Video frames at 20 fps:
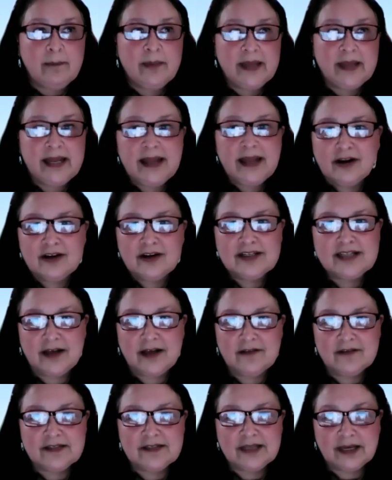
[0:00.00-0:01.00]
beating
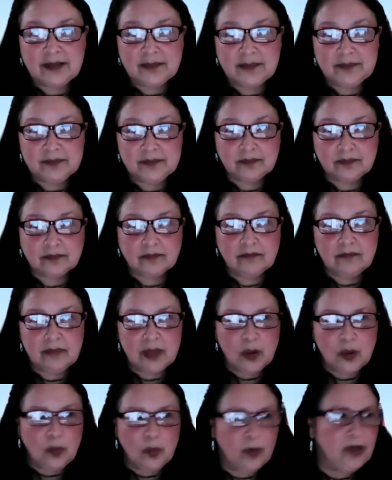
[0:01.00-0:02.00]
ourselves up
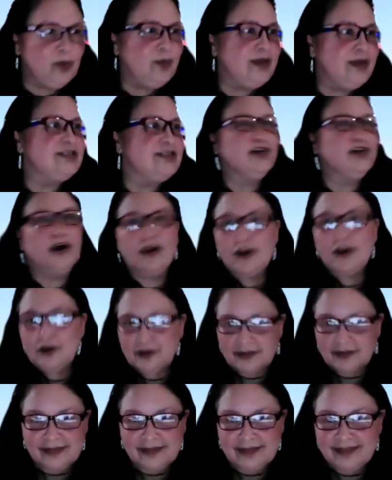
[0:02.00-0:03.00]
when we start
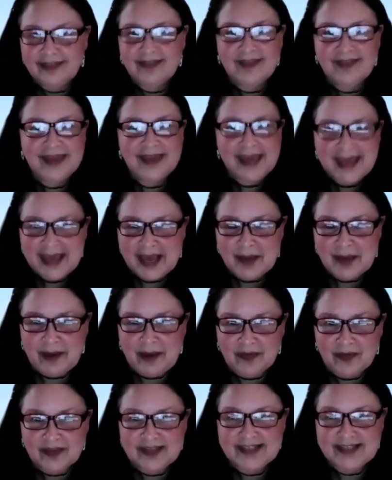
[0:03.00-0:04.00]
thinking
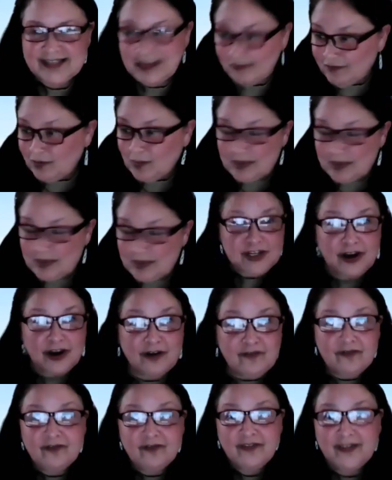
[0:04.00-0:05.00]
about this stuff and we start
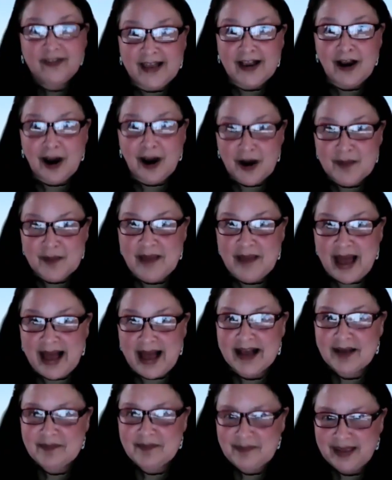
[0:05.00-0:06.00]
filling our
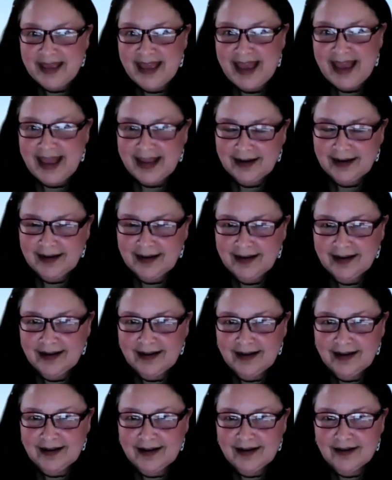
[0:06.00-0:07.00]
bag up again,
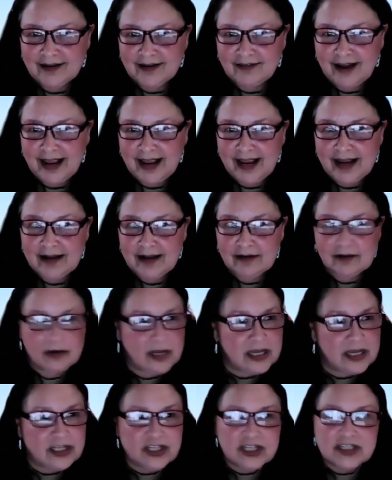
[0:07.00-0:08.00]
right?
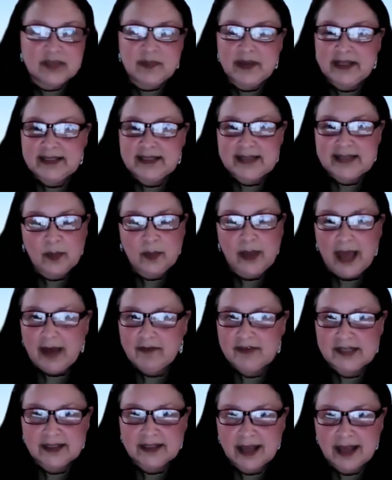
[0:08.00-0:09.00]
It just means that we have
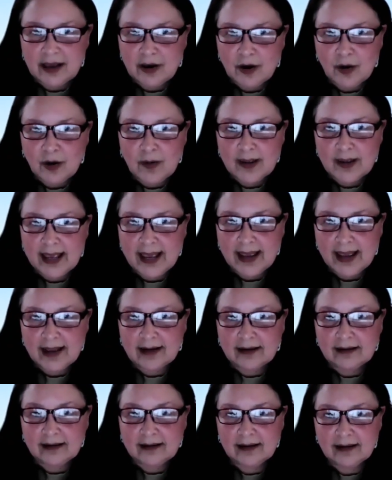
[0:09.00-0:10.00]
to let go
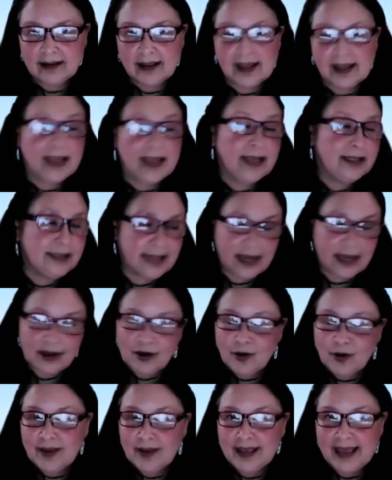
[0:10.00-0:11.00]
again and let
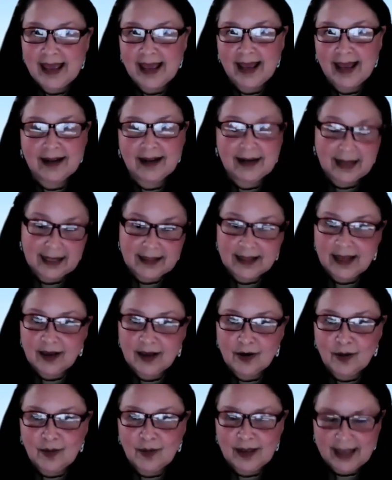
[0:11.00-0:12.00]
go again and let
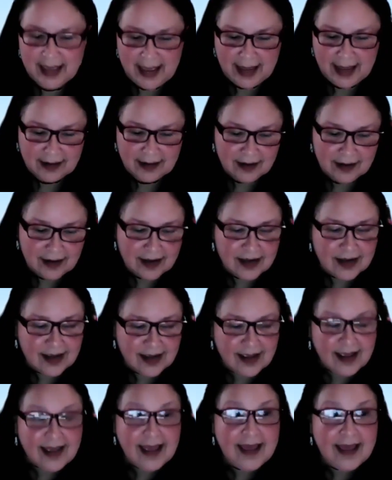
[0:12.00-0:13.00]
go again.
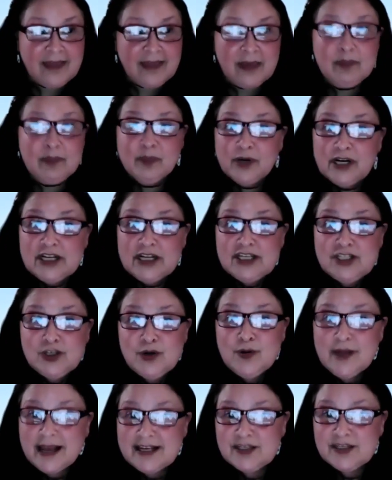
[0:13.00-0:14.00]
And then pretty
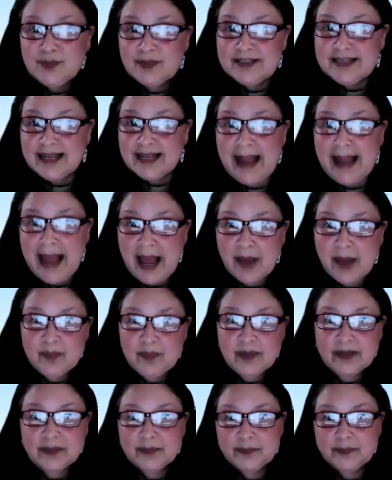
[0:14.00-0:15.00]
soon, guess what's going to
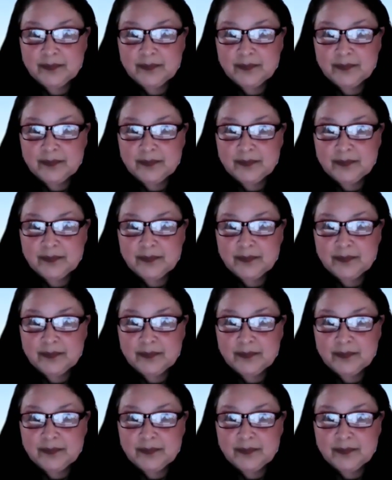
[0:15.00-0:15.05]
happen?